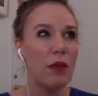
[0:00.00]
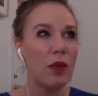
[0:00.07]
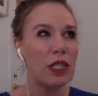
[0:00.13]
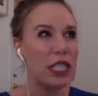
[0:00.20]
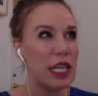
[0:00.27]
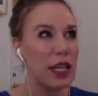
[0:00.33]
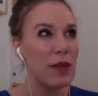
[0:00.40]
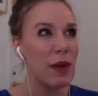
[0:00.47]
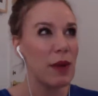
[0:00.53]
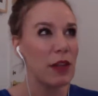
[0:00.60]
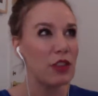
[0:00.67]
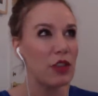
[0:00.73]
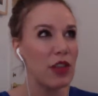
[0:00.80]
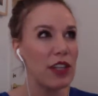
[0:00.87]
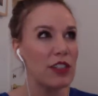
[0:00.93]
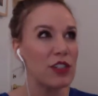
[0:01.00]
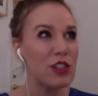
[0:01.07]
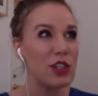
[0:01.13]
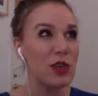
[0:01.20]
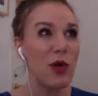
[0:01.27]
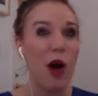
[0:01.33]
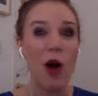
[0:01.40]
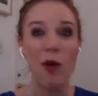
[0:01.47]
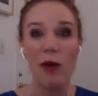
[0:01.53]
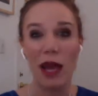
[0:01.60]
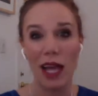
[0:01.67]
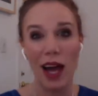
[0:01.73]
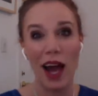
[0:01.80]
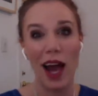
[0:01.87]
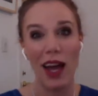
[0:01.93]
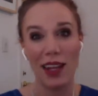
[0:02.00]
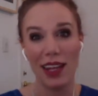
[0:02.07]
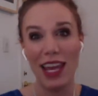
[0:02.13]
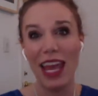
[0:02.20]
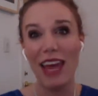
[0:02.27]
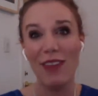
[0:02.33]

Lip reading: Did it come out in 2002? Oh my God.